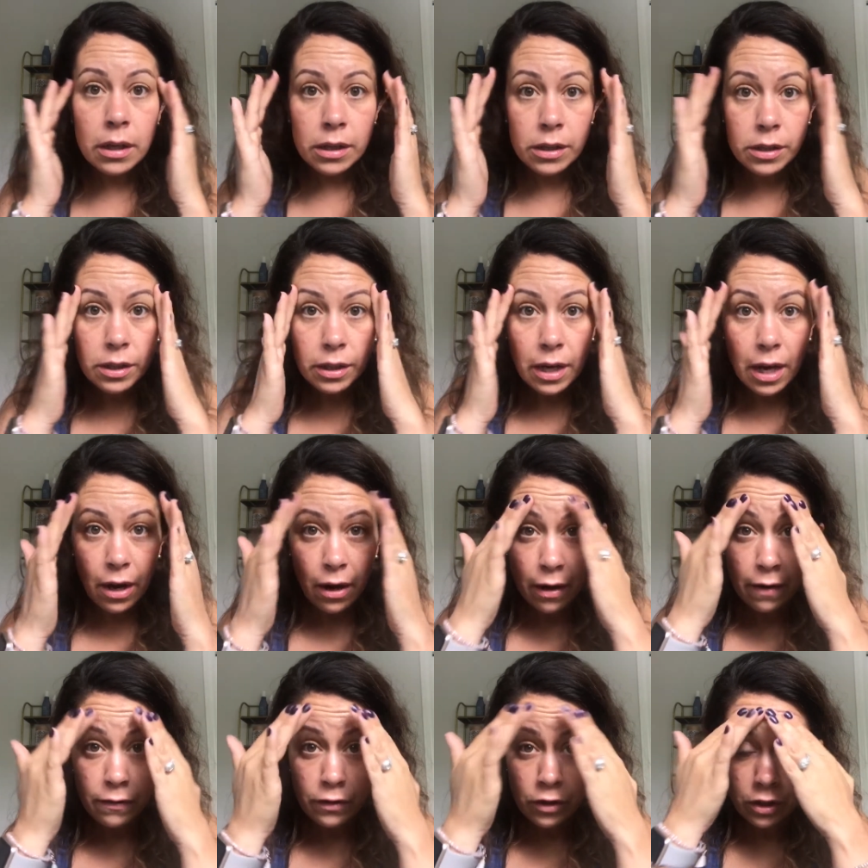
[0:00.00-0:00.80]
So now
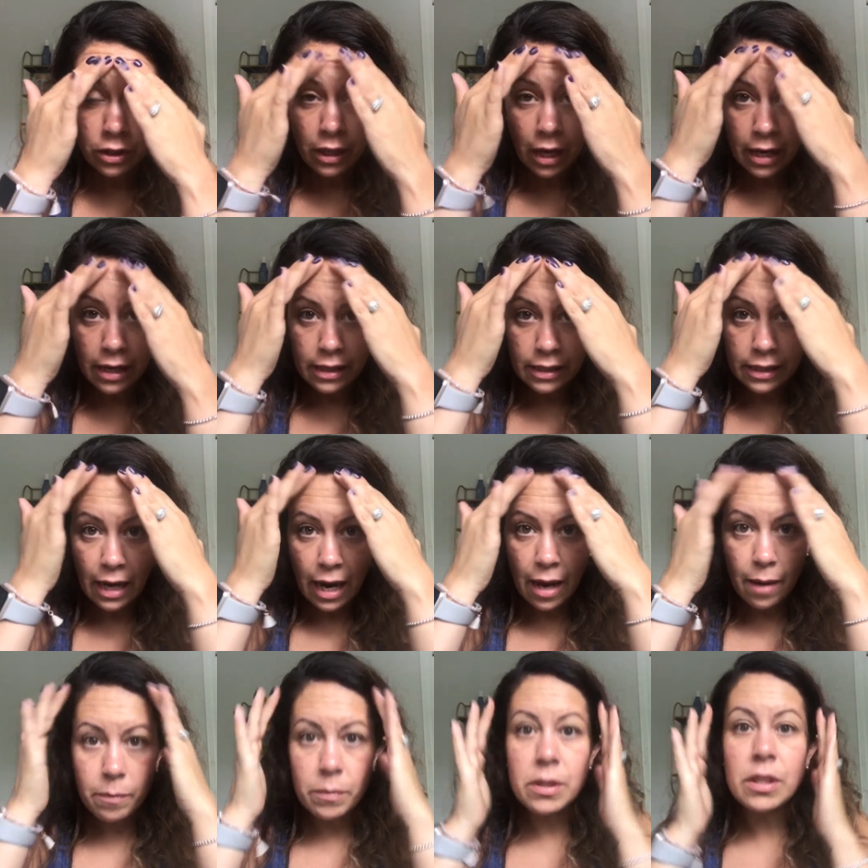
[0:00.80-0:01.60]
I've just kind of
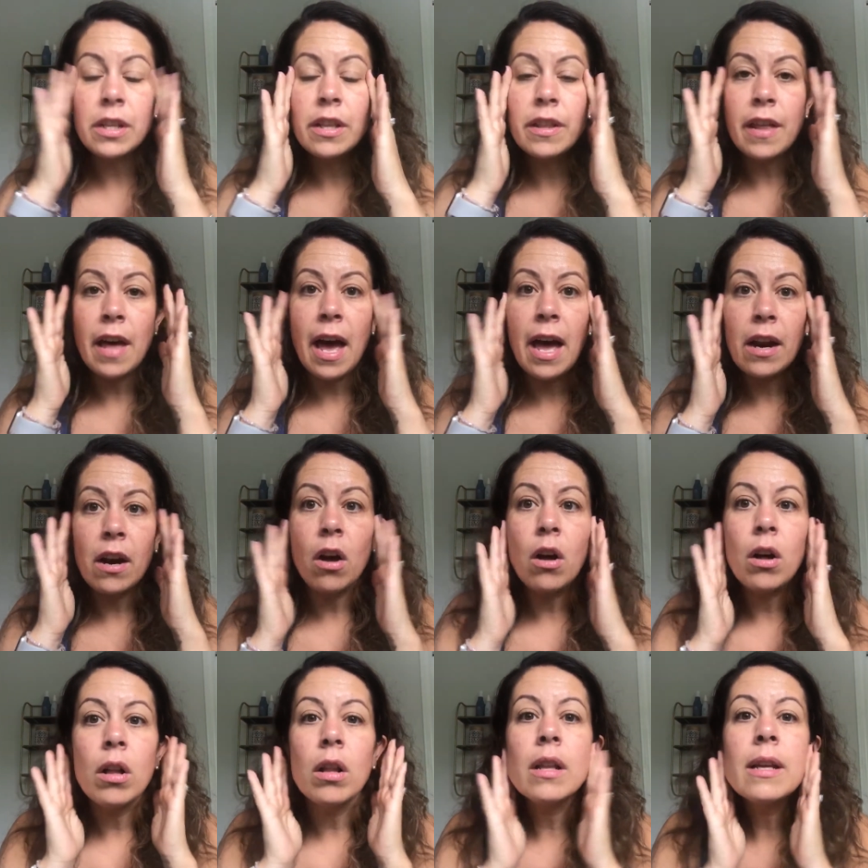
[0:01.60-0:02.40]
dabbed that
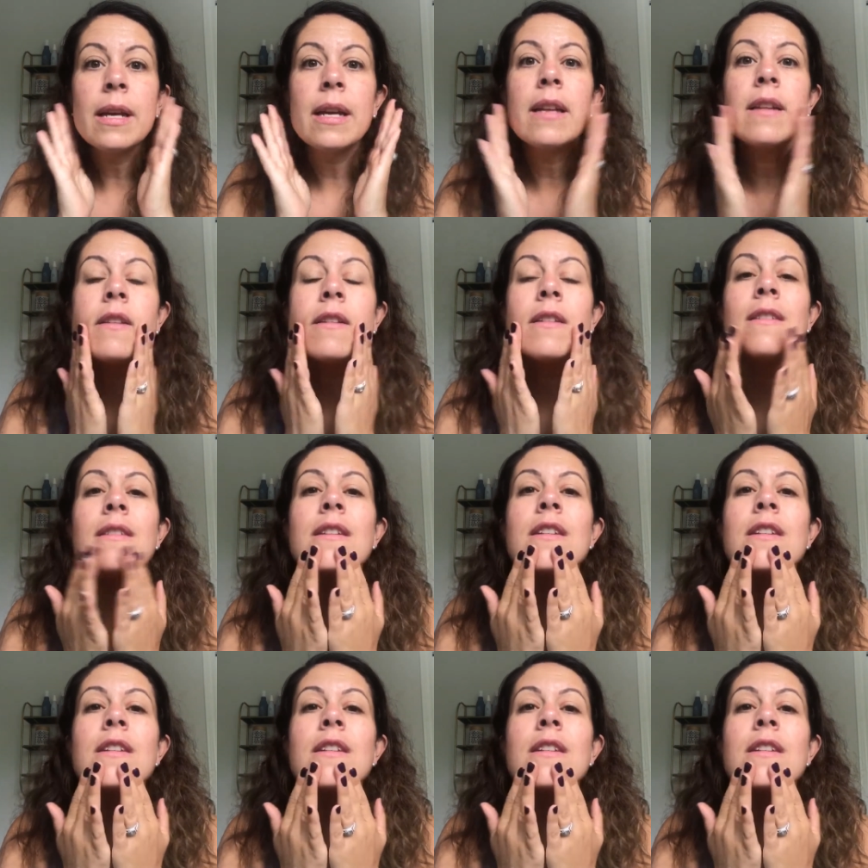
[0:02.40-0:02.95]
all in.